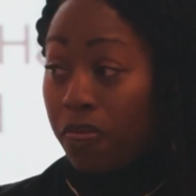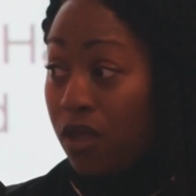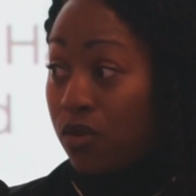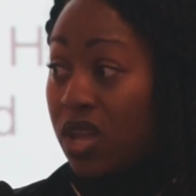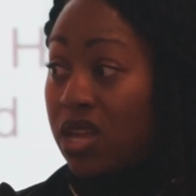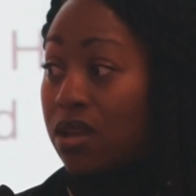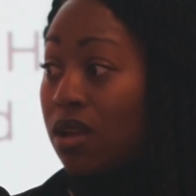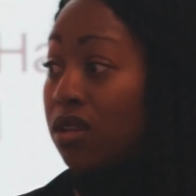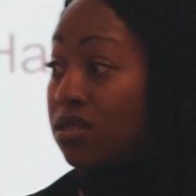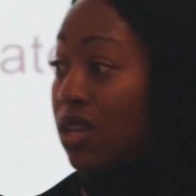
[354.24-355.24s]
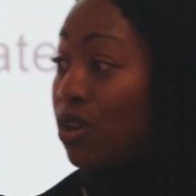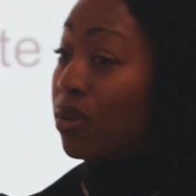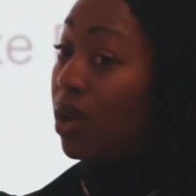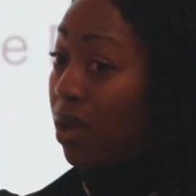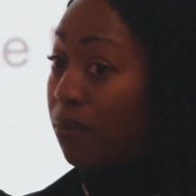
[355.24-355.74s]
Okay, so
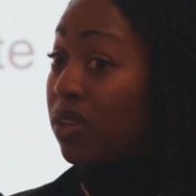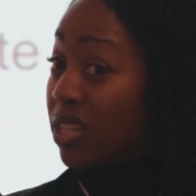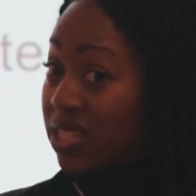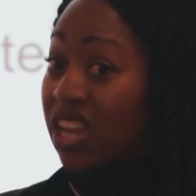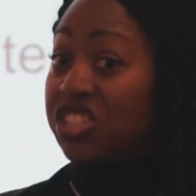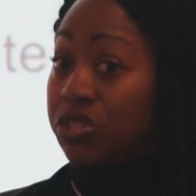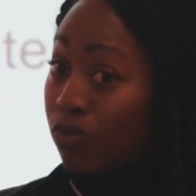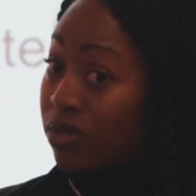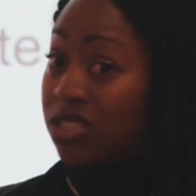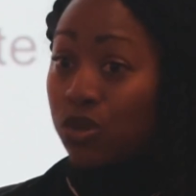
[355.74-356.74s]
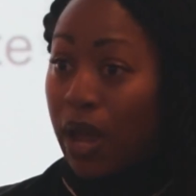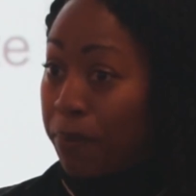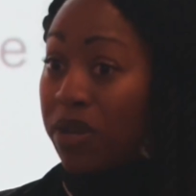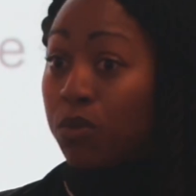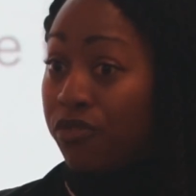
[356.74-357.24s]
it's still
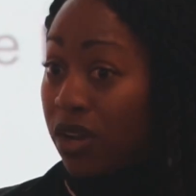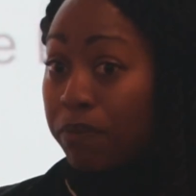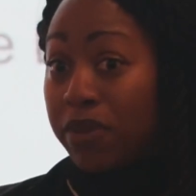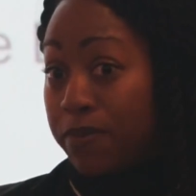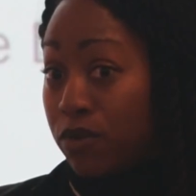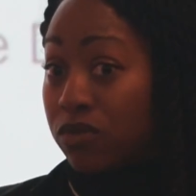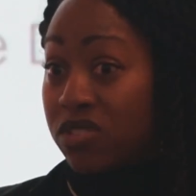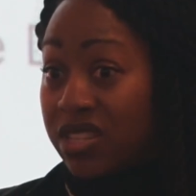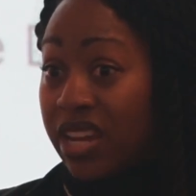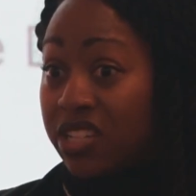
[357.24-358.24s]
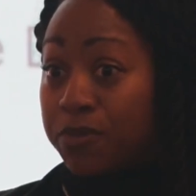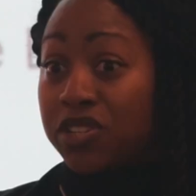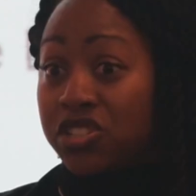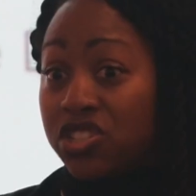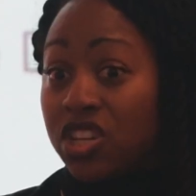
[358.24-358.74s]
happening with young people today,
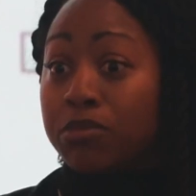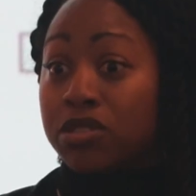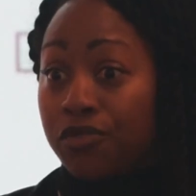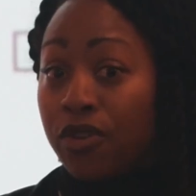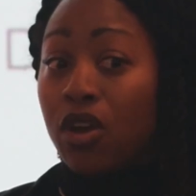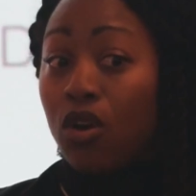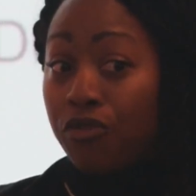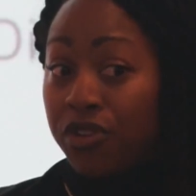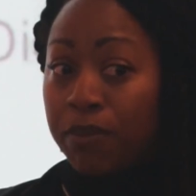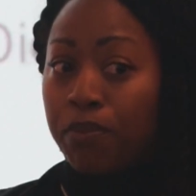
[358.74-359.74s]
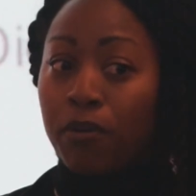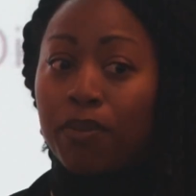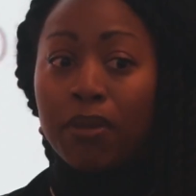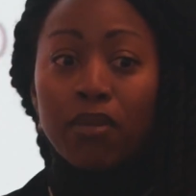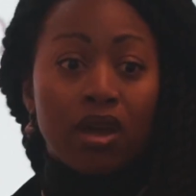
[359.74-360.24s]
especially in terms of hip
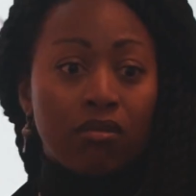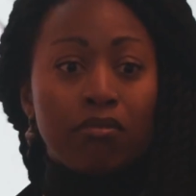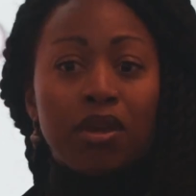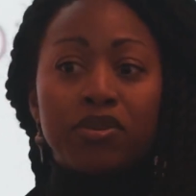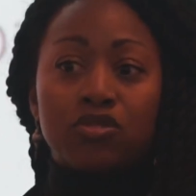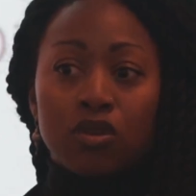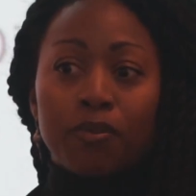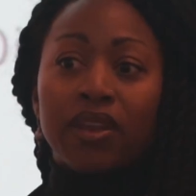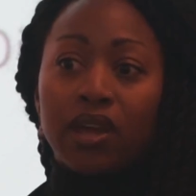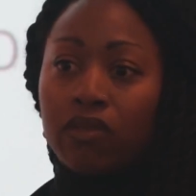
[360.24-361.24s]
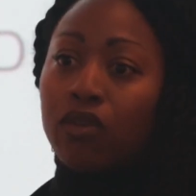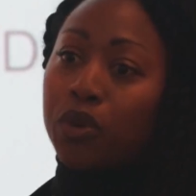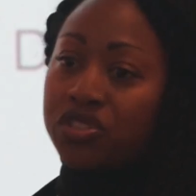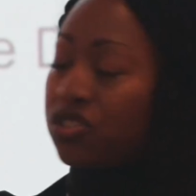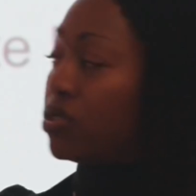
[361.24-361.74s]
hop. I might maybe talk about it in the
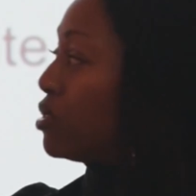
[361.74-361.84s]
question